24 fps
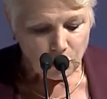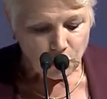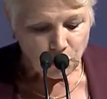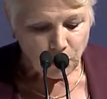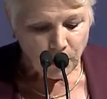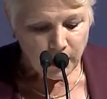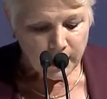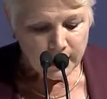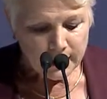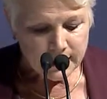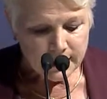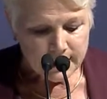
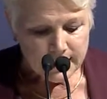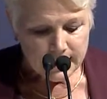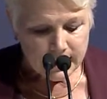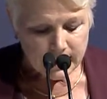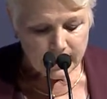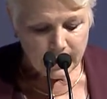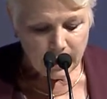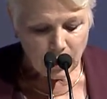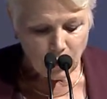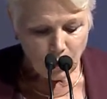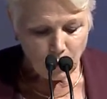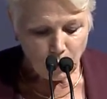Trends
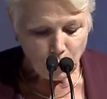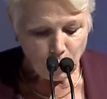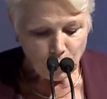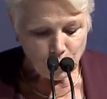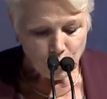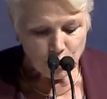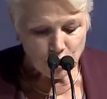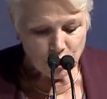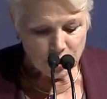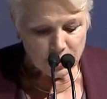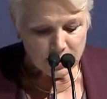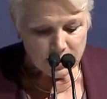that were
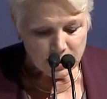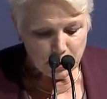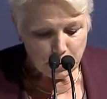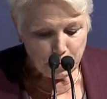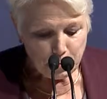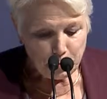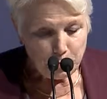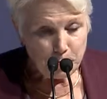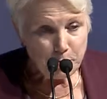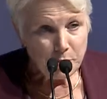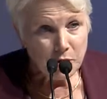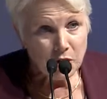just
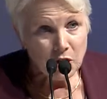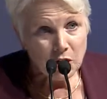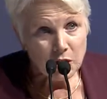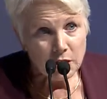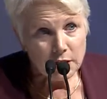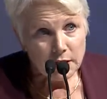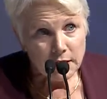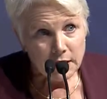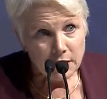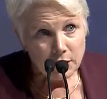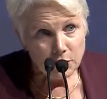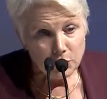
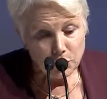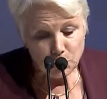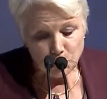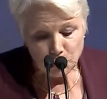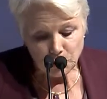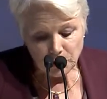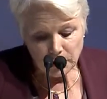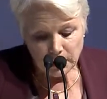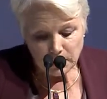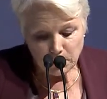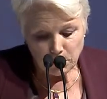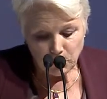beginning
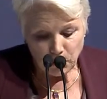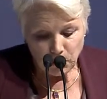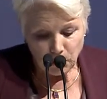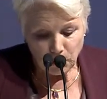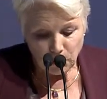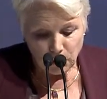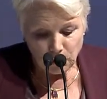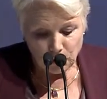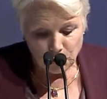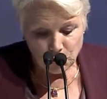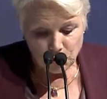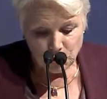to
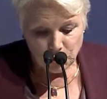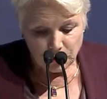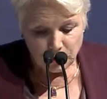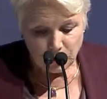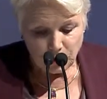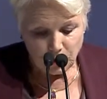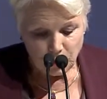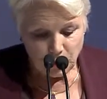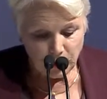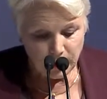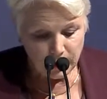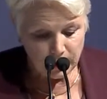emerge
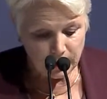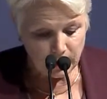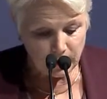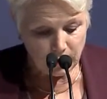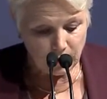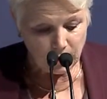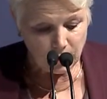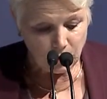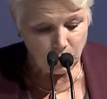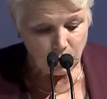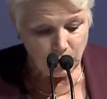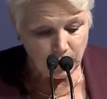when
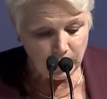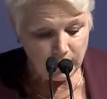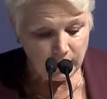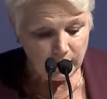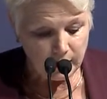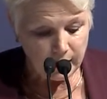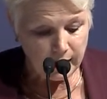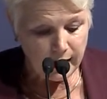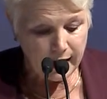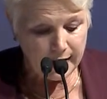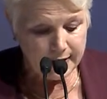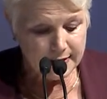we
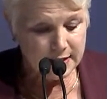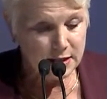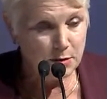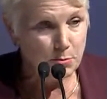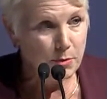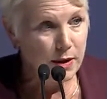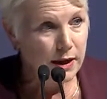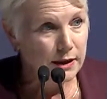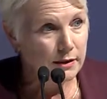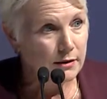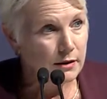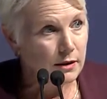last
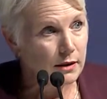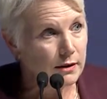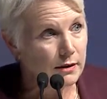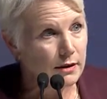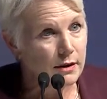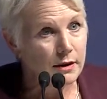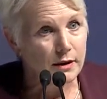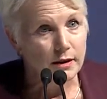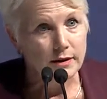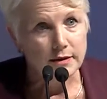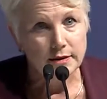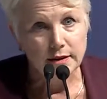met
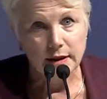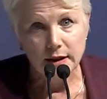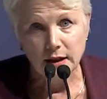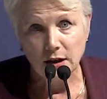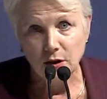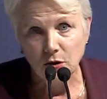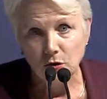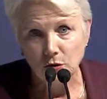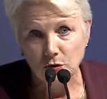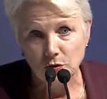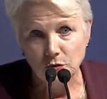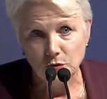in
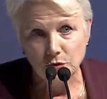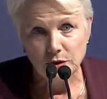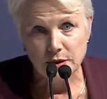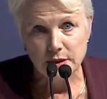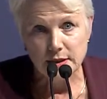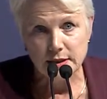Daegu,